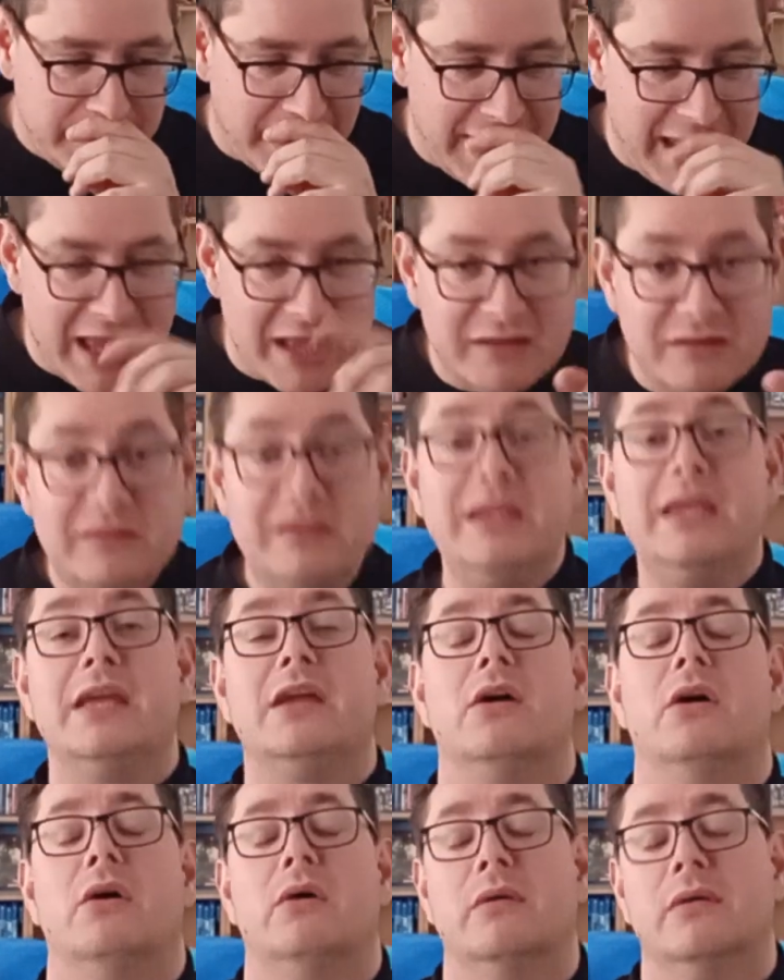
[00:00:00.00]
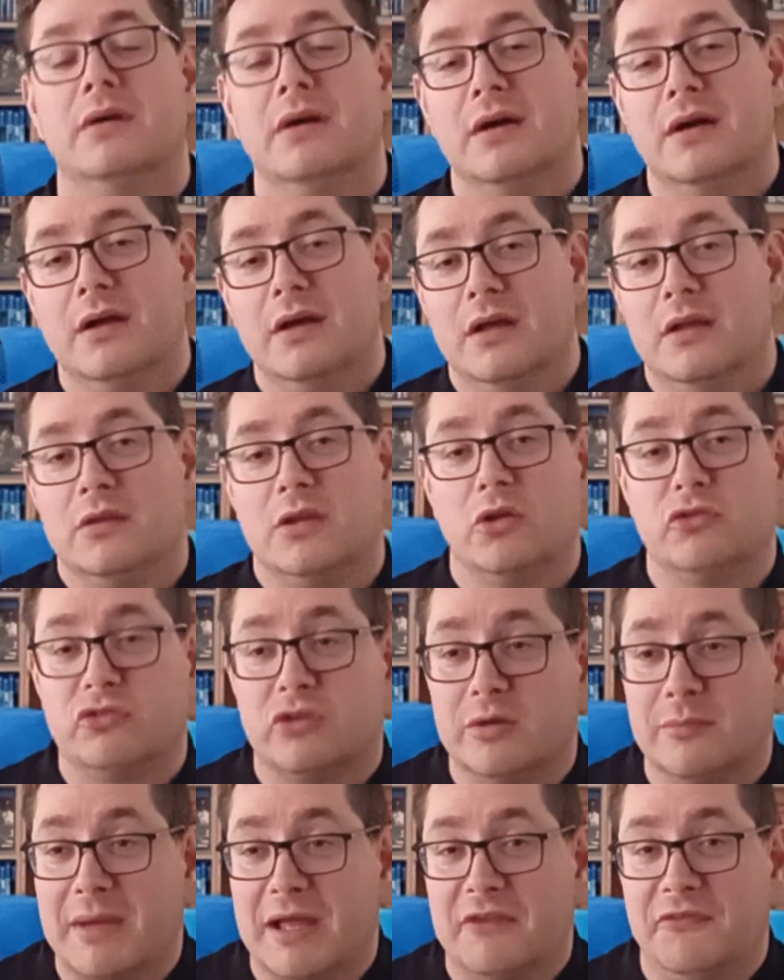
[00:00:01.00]
and Diego. Those
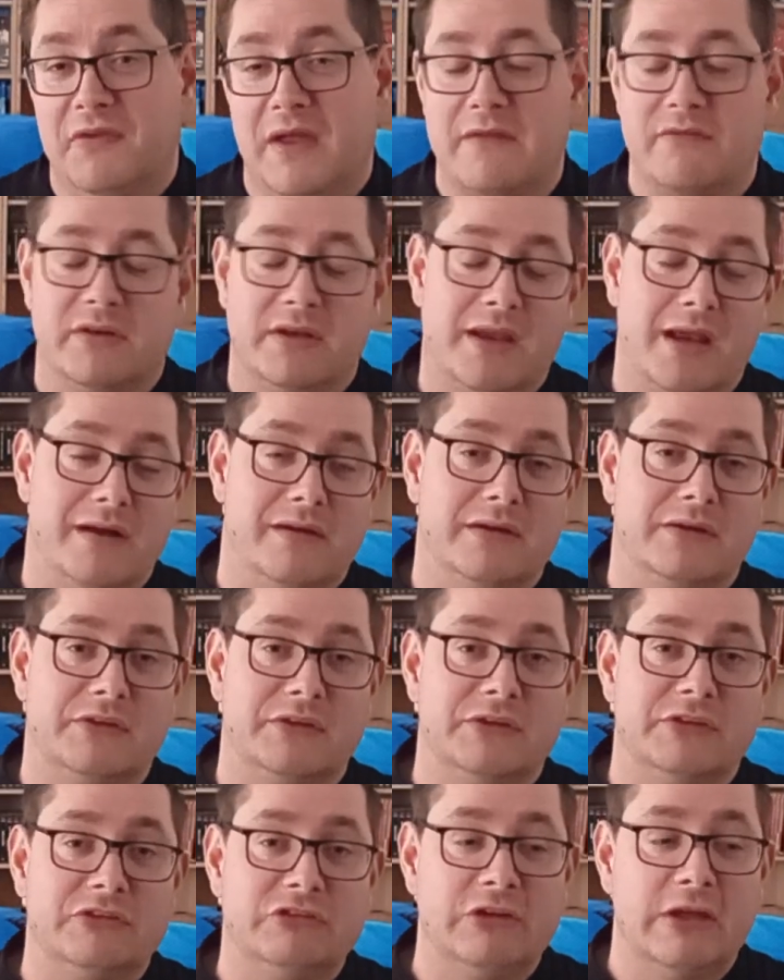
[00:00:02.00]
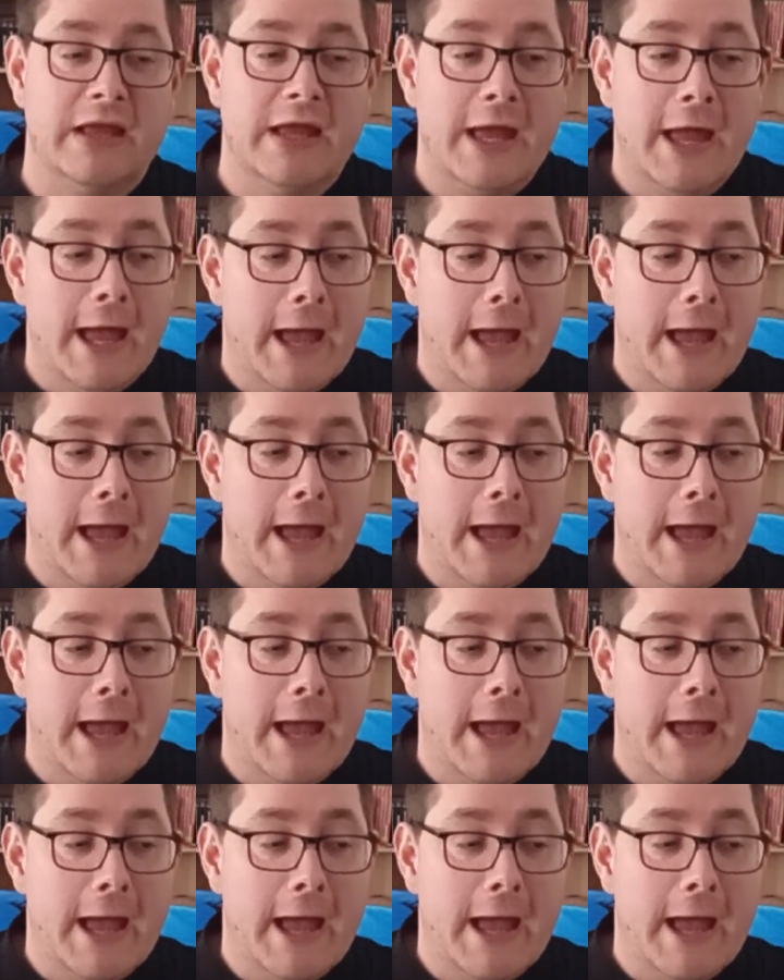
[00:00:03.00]
are my favorite characters.